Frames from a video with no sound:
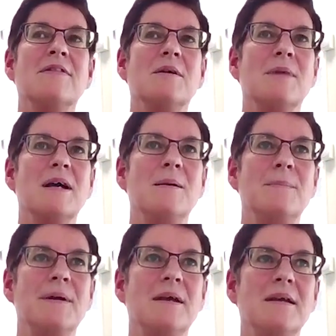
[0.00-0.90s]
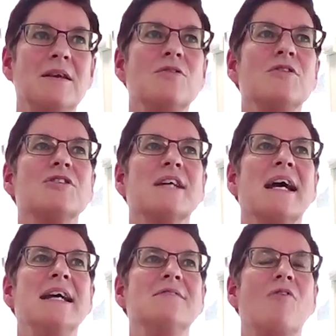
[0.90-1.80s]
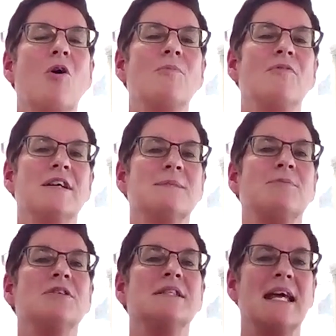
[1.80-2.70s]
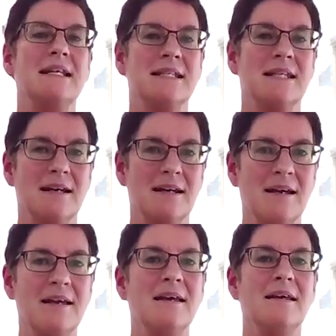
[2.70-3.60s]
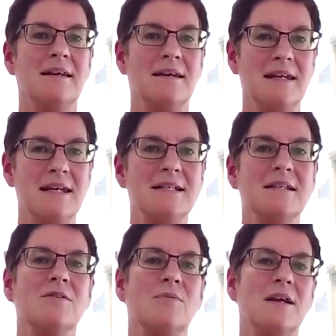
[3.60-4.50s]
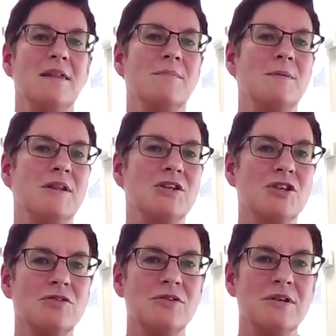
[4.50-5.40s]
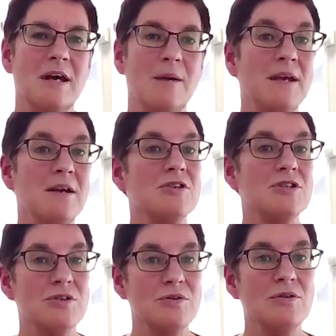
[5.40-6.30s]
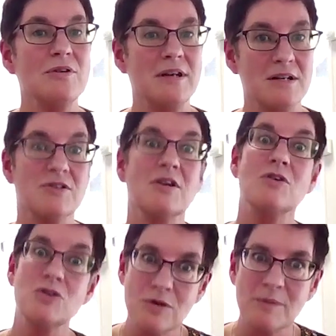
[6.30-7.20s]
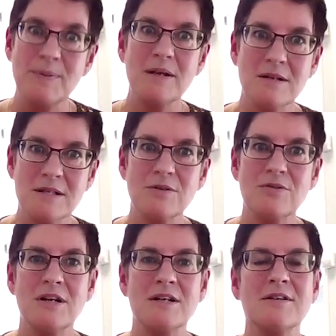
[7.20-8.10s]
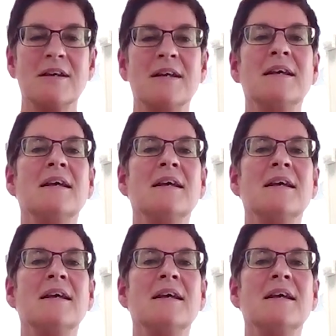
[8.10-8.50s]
There might be, you know, there's a kind of obvious presenting need, the way that maybe the children appear at school or nursery or don't appear at school or nursery.